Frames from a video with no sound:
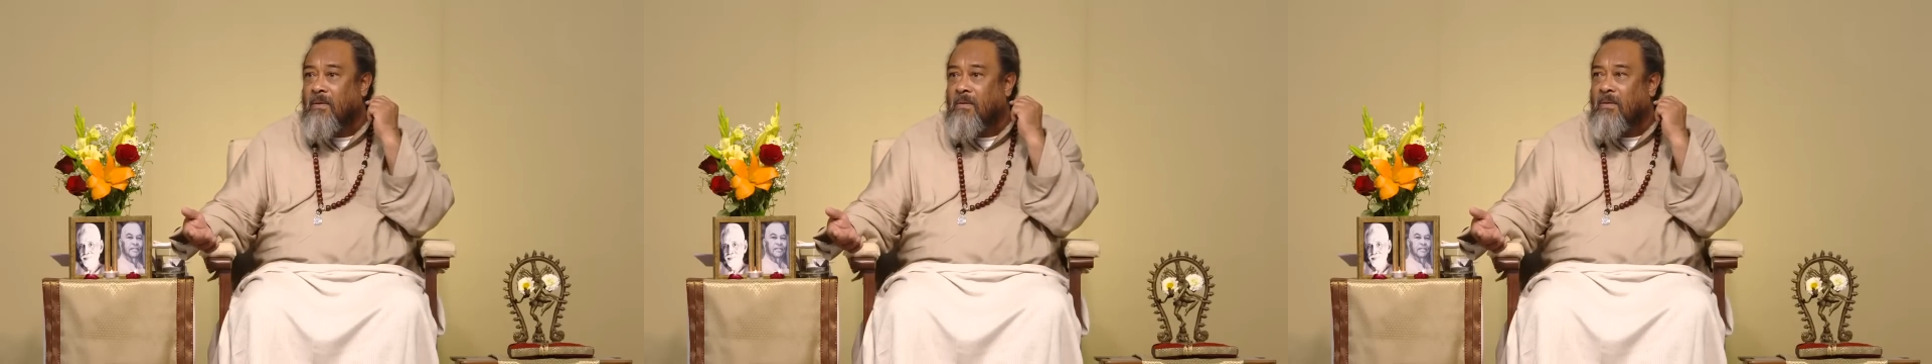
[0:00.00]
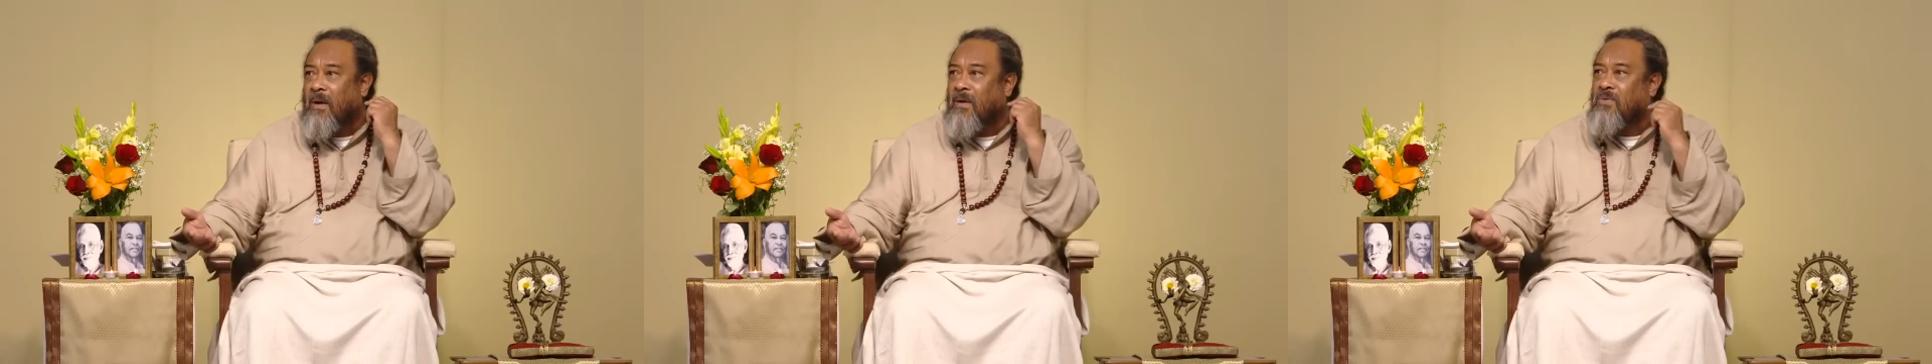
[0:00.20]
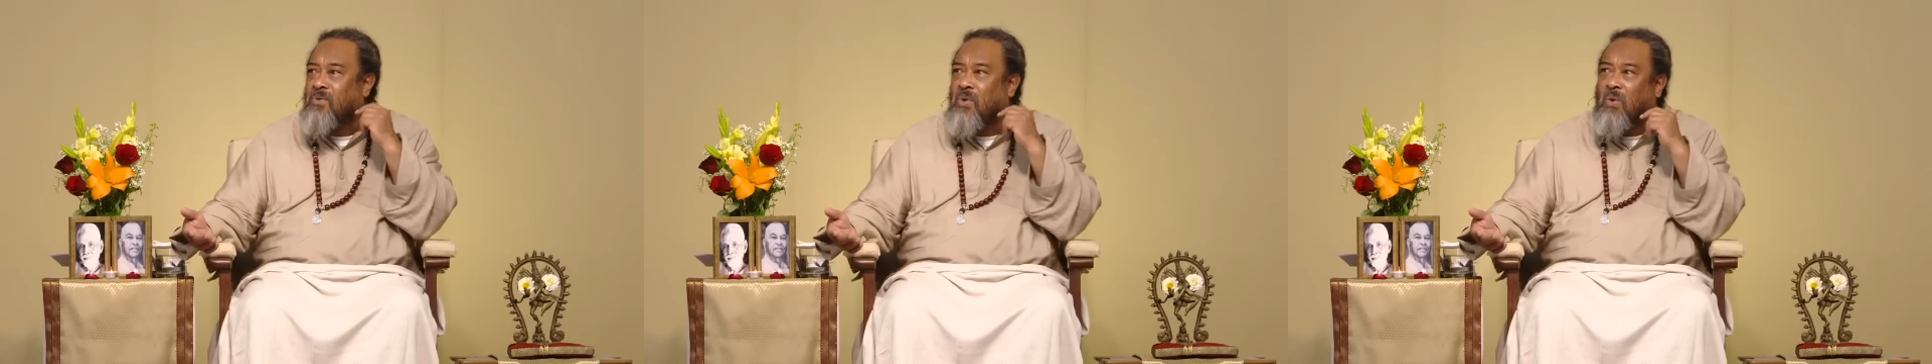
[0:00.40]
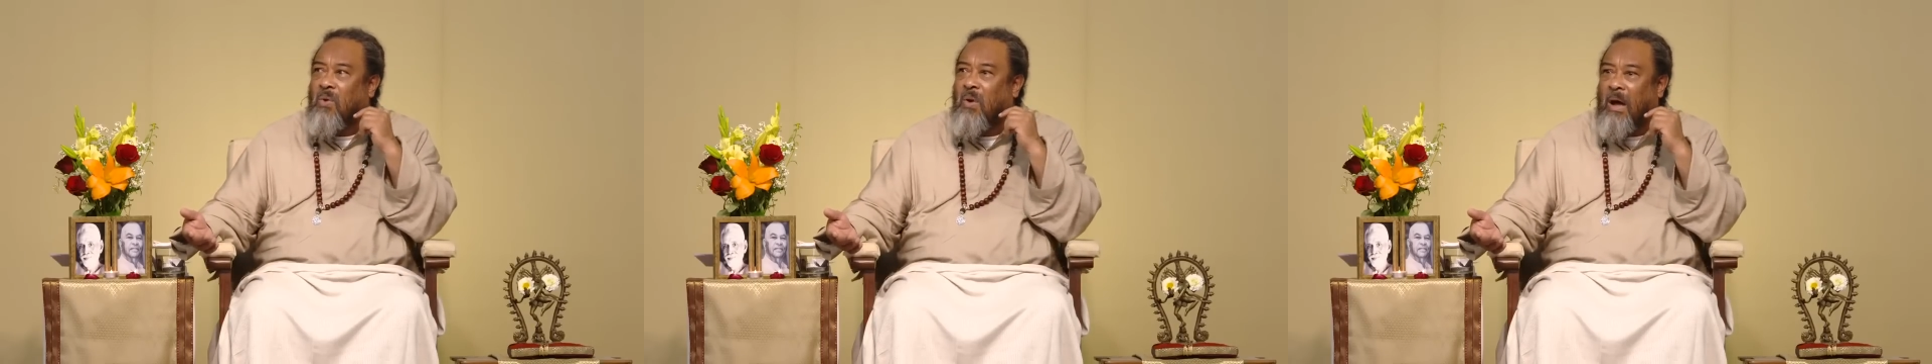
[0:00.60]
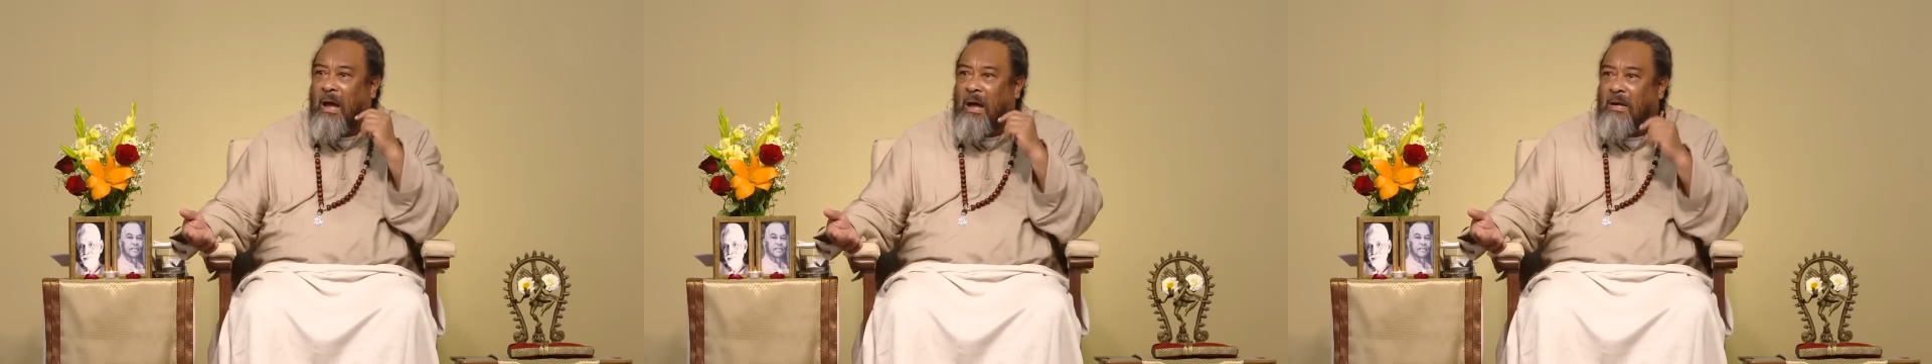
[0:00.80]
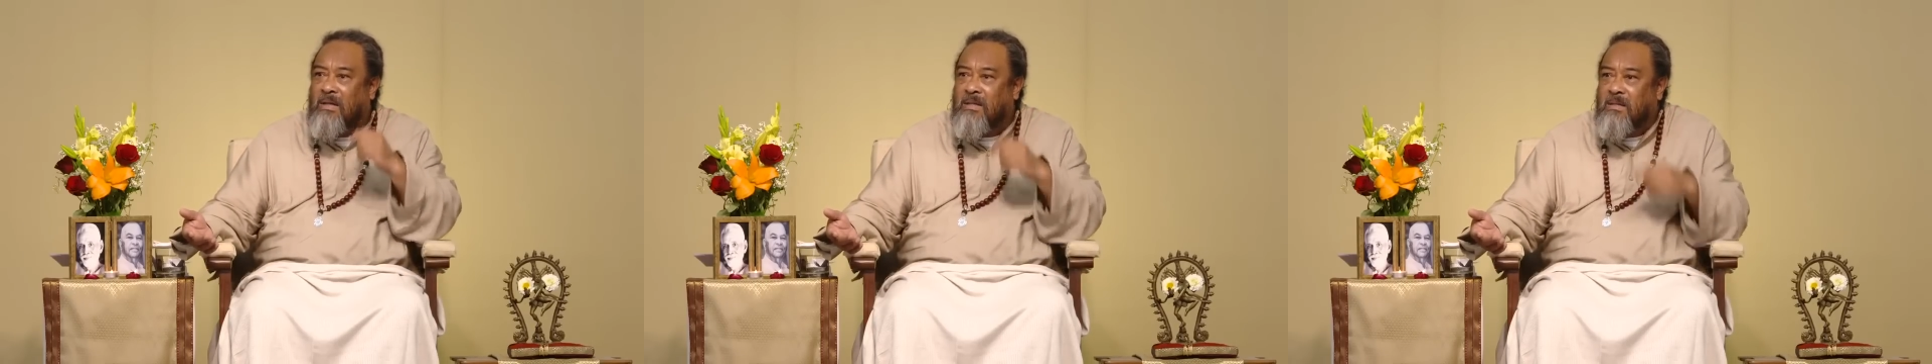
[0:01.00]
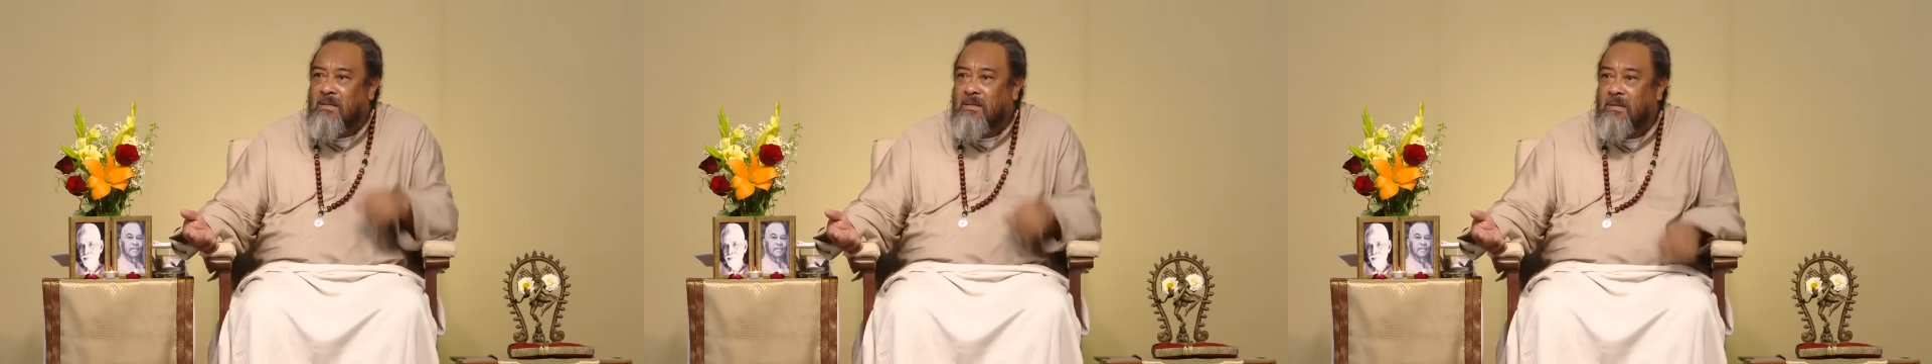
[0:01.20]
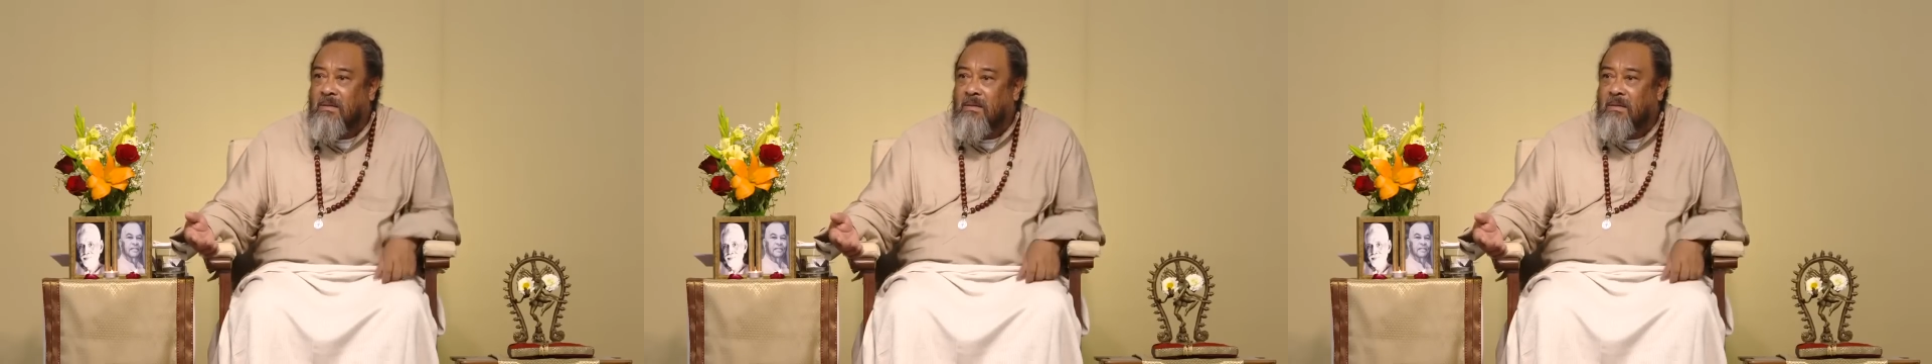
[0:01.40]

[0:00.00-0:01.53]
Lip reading: Why are you so quiet?